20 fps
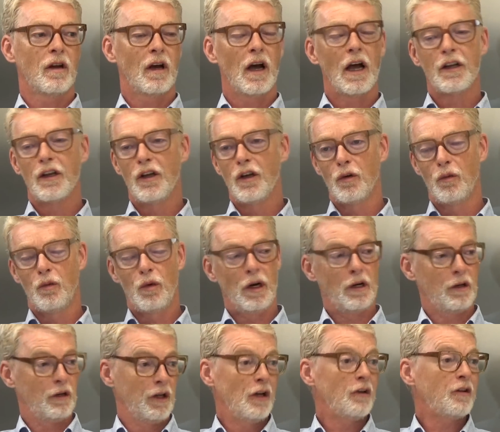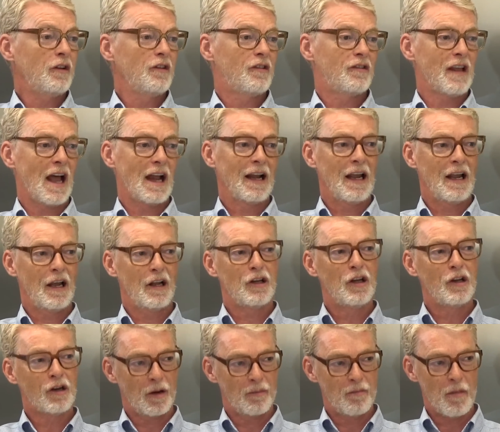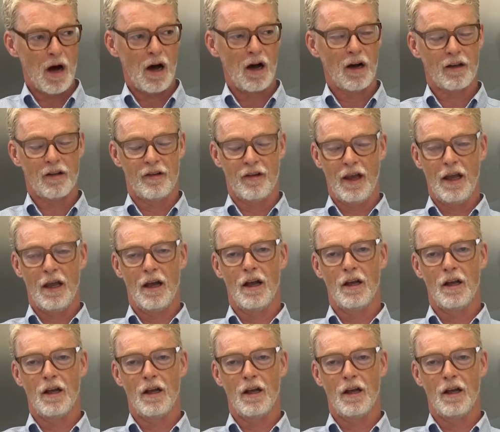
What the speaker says: and you can sell it and you can market it